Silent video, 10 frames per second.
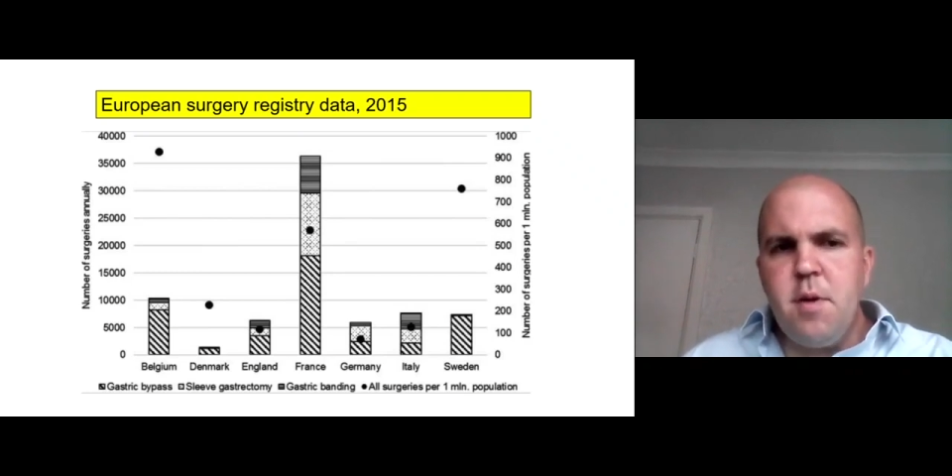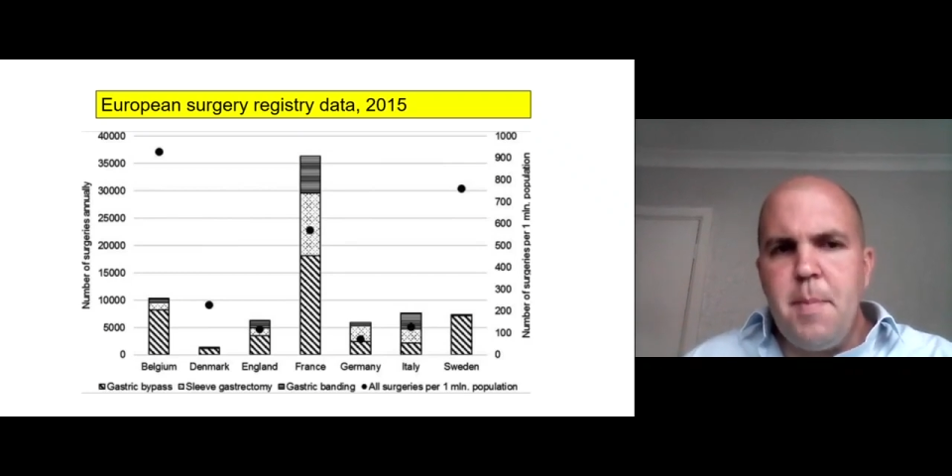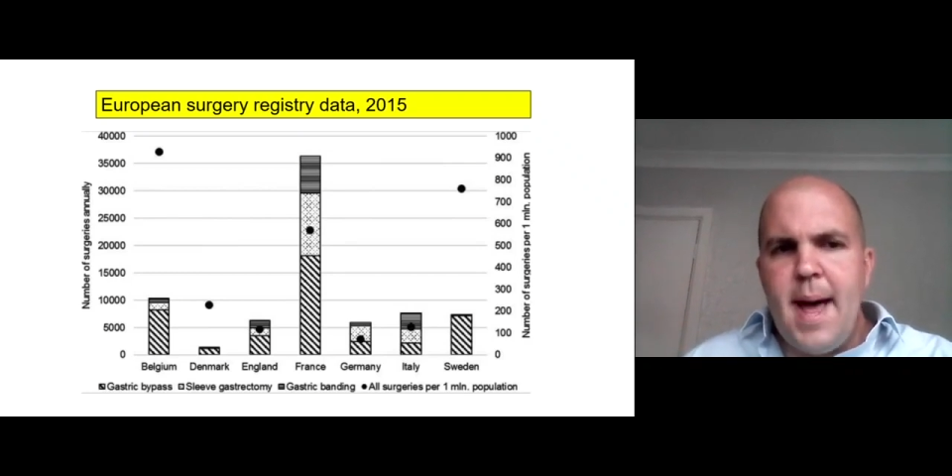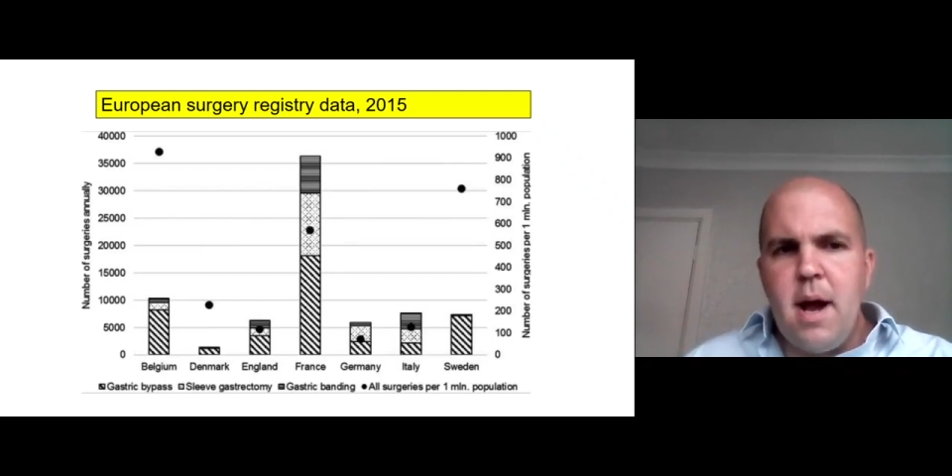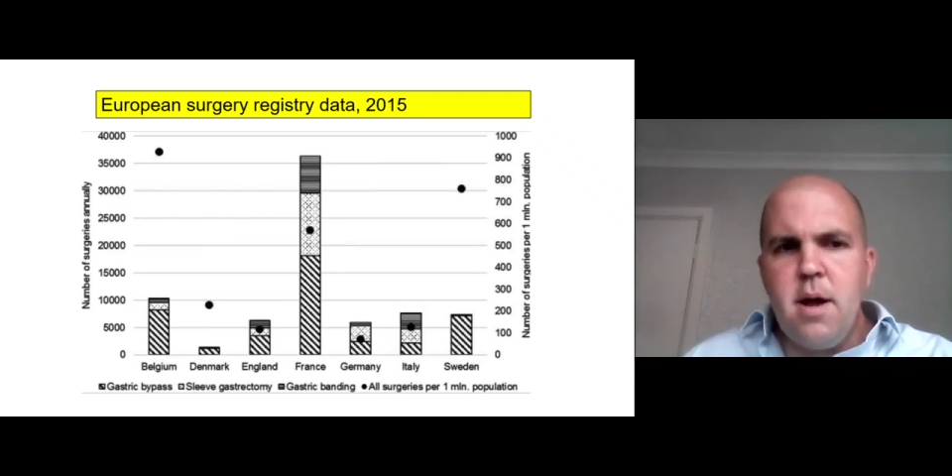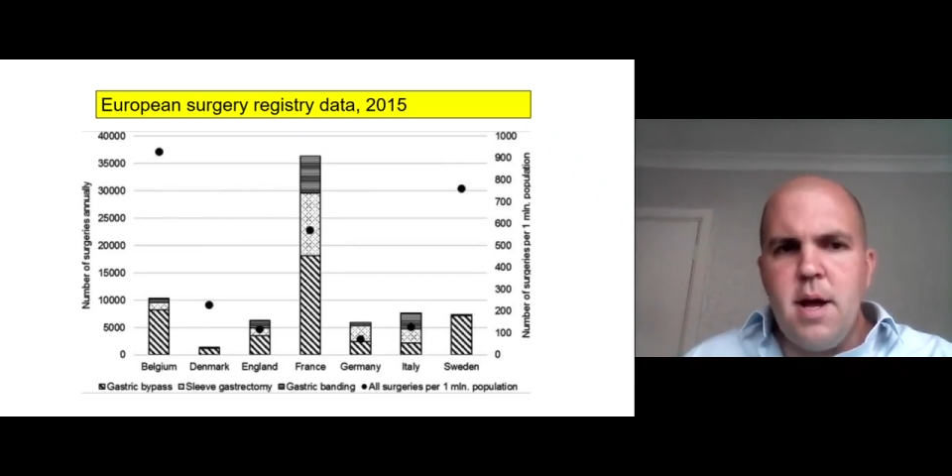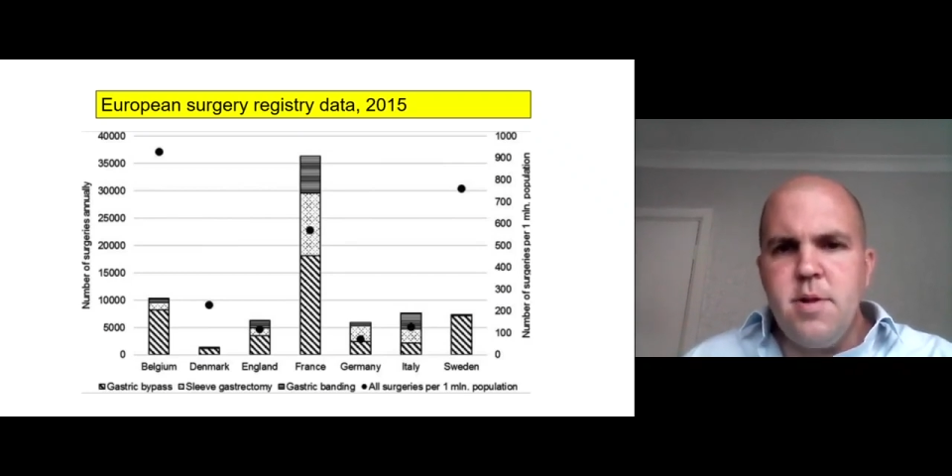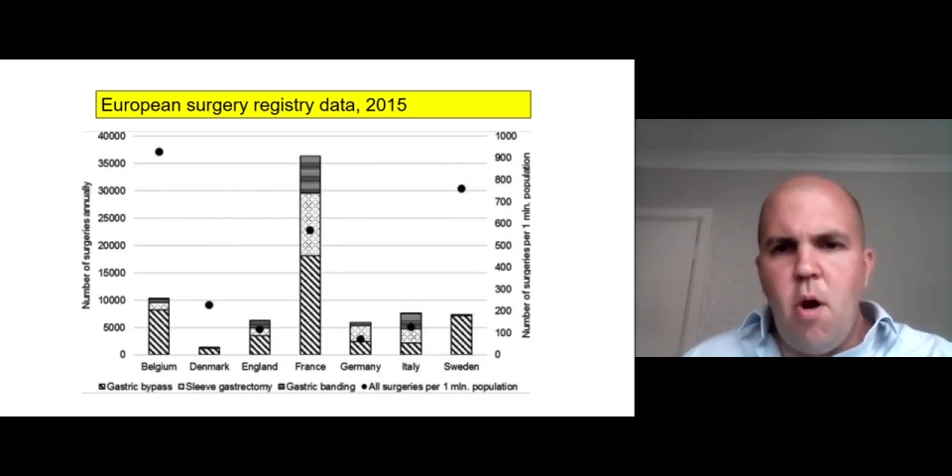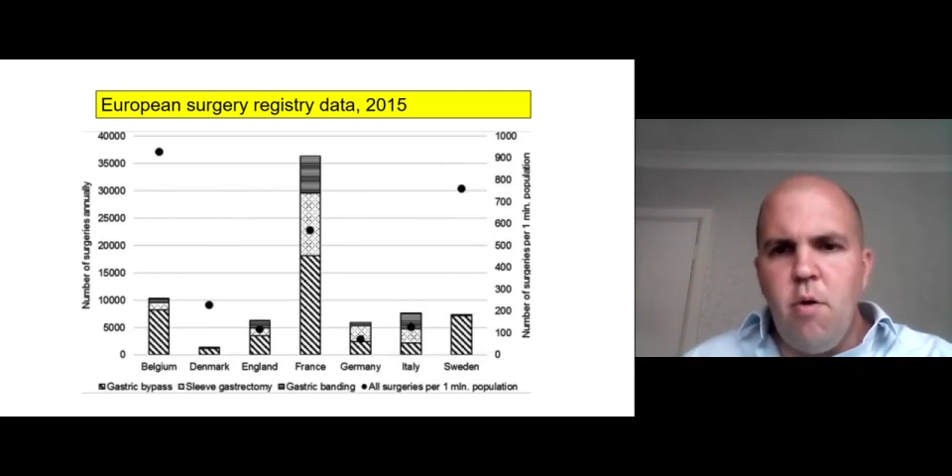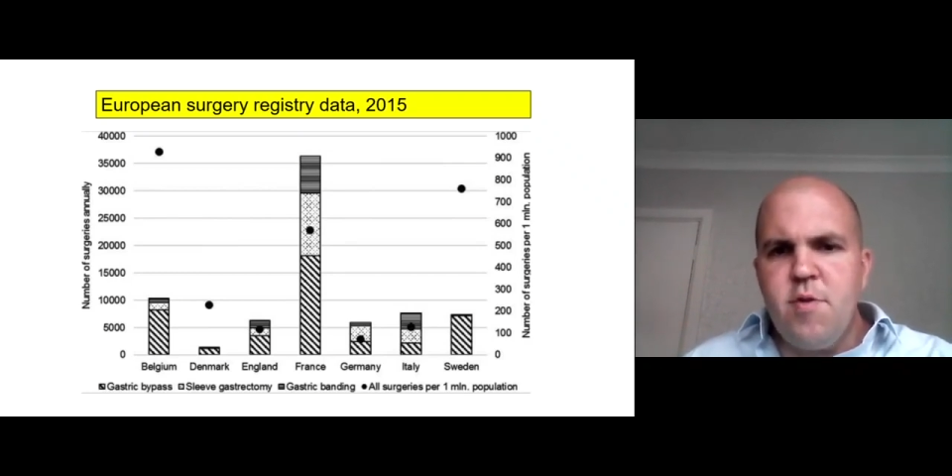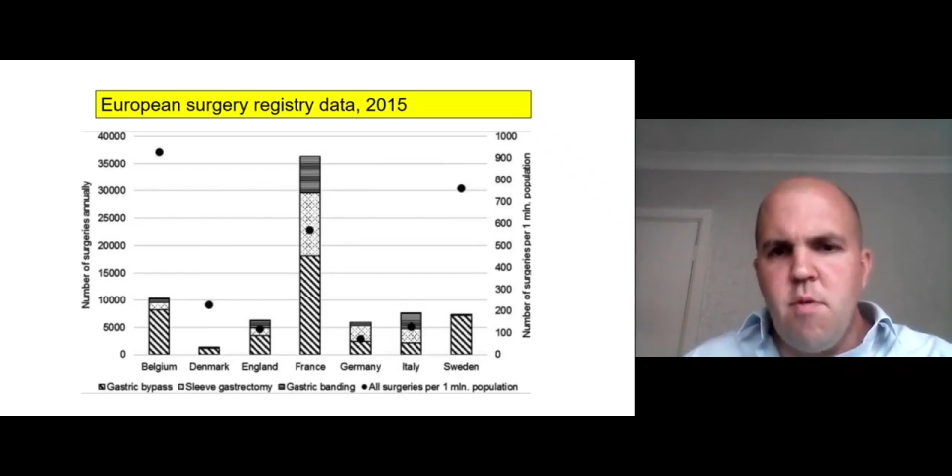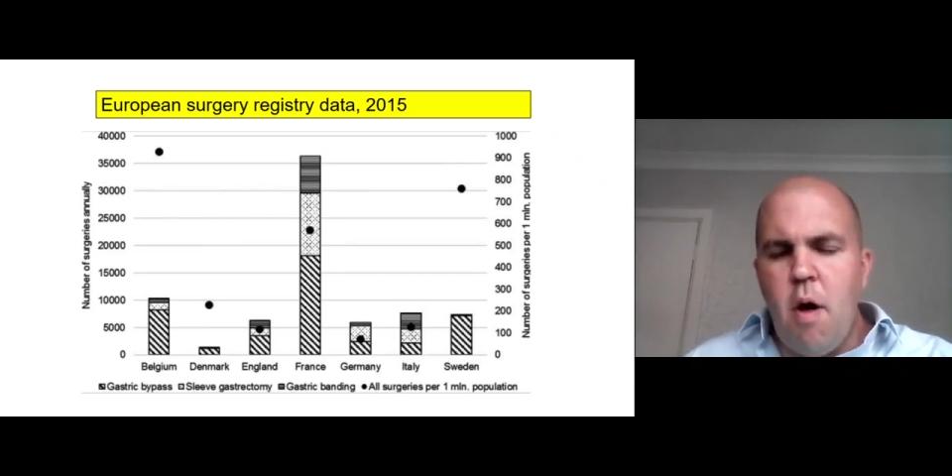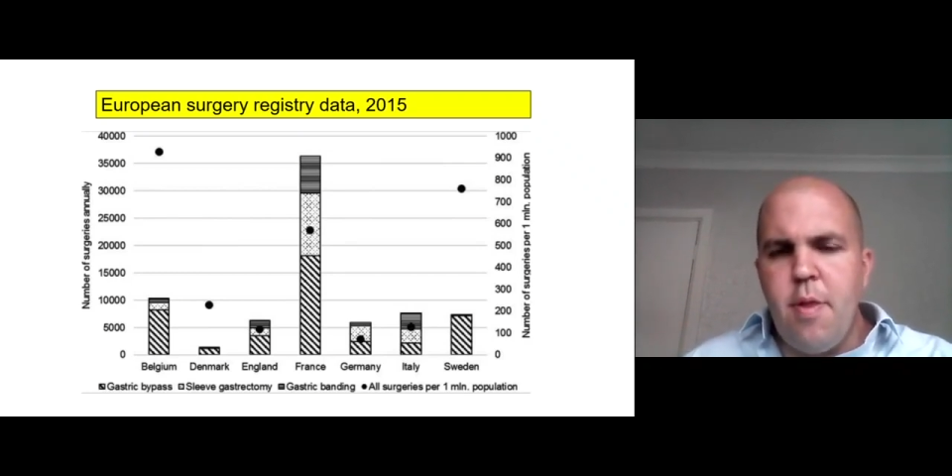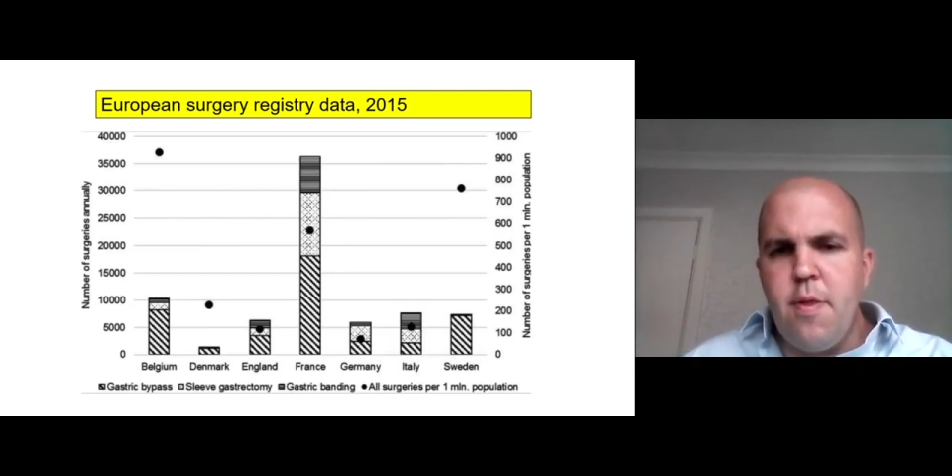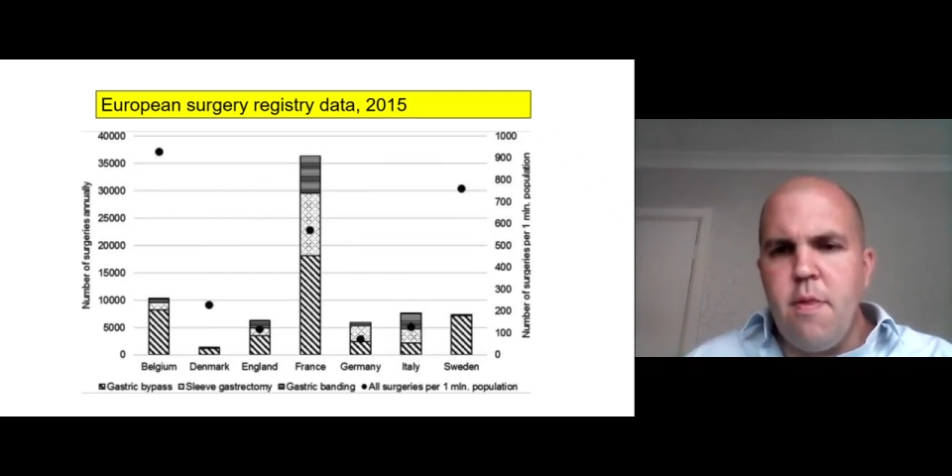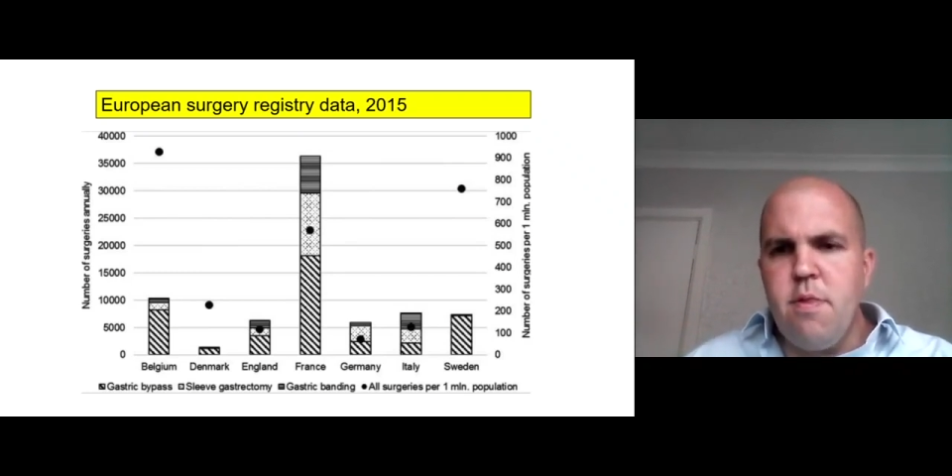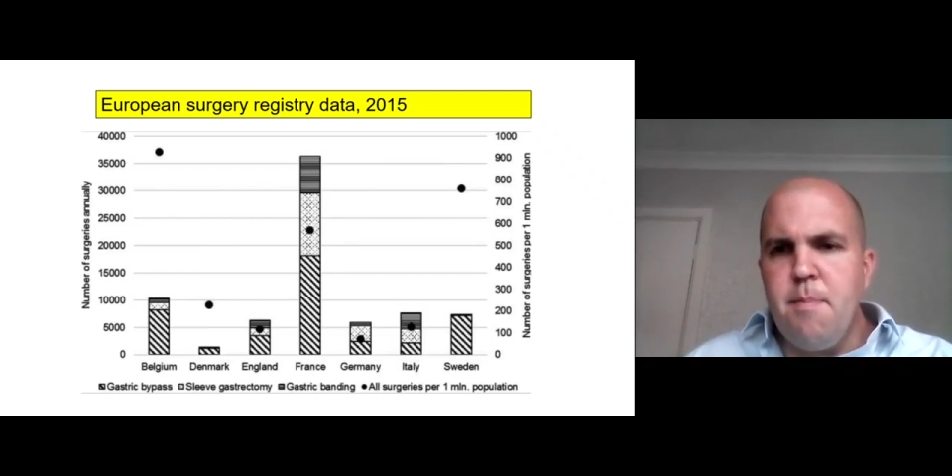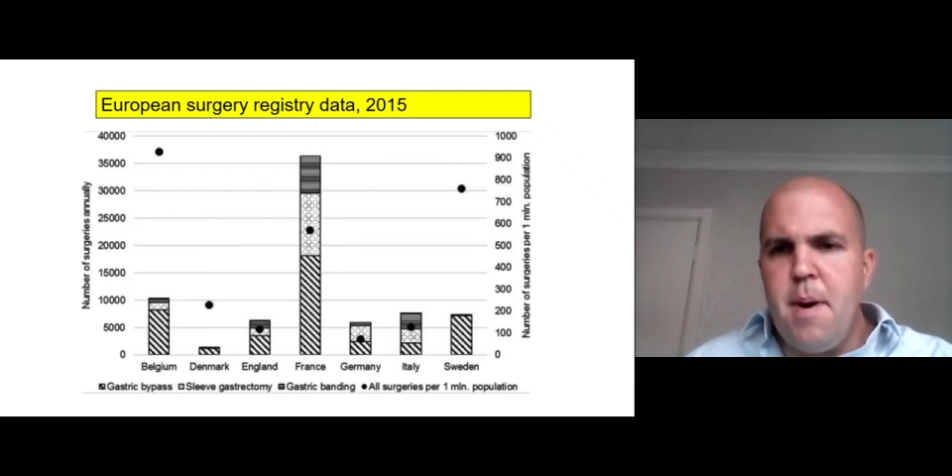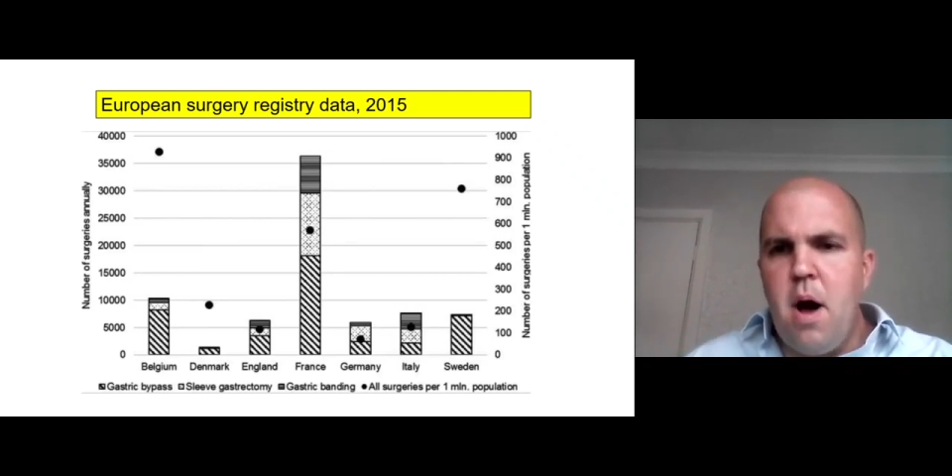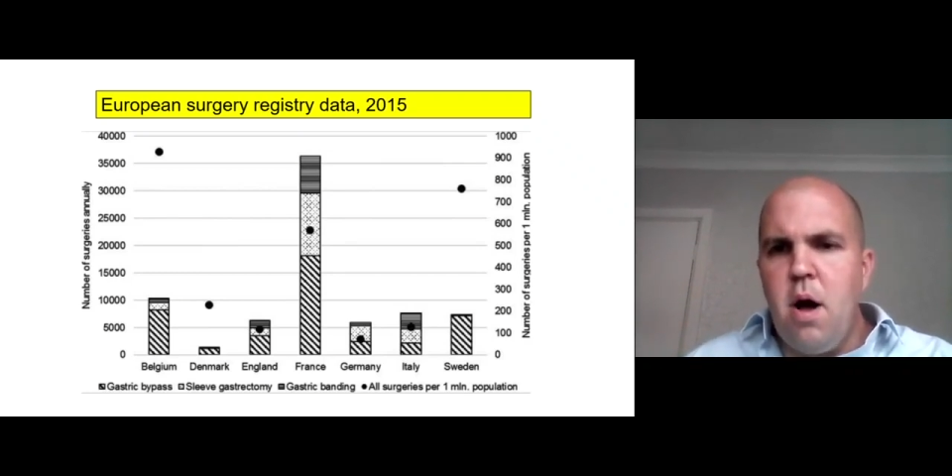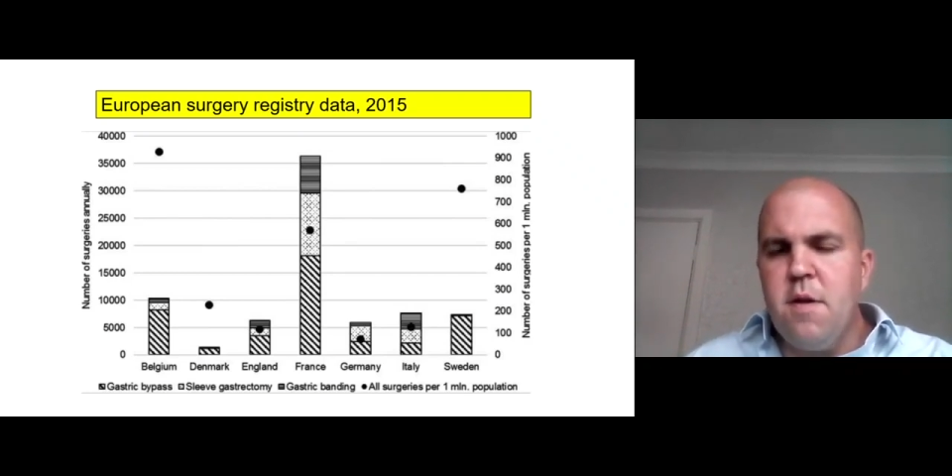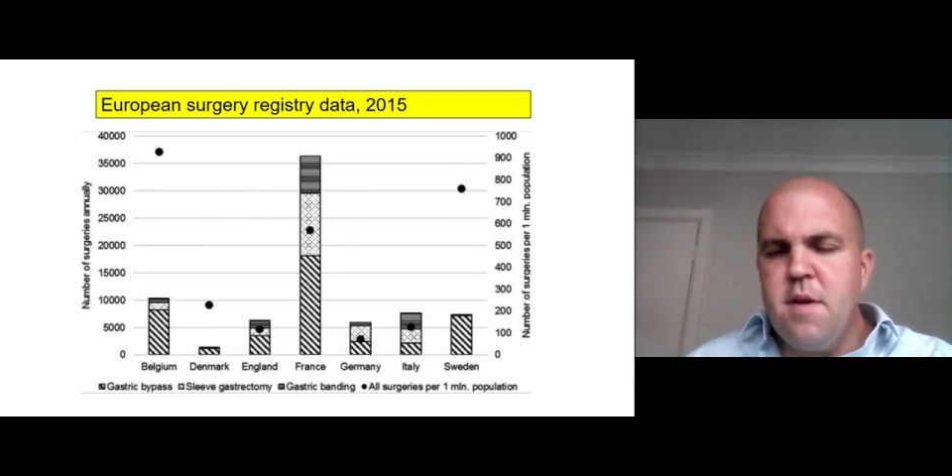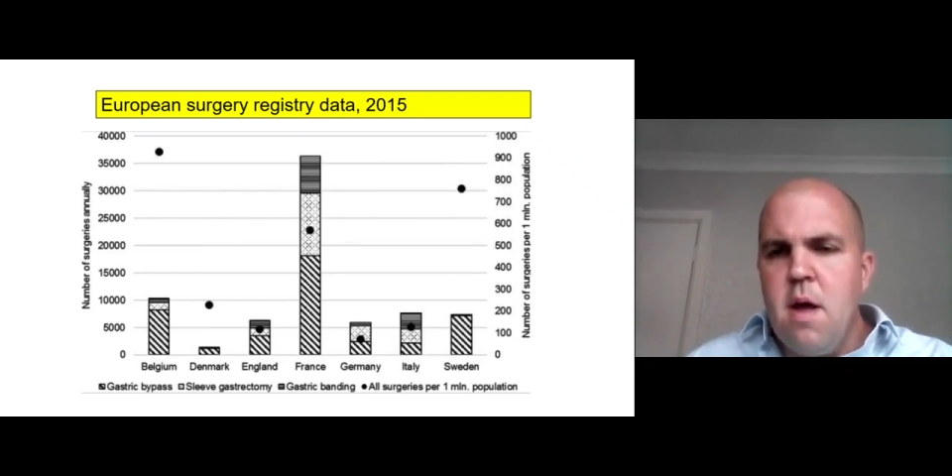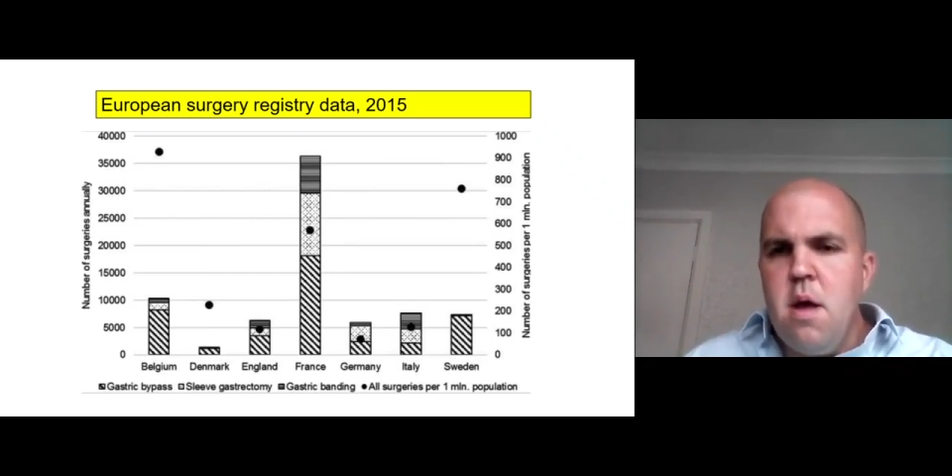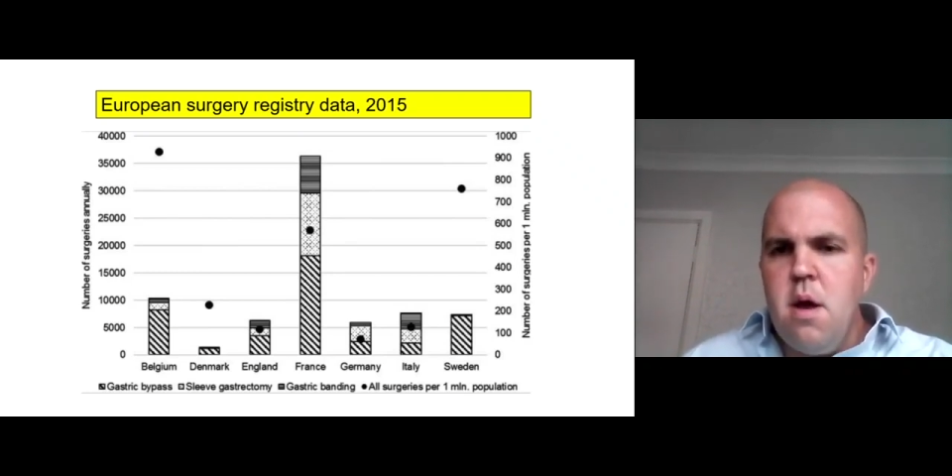the black dots rather than the bars,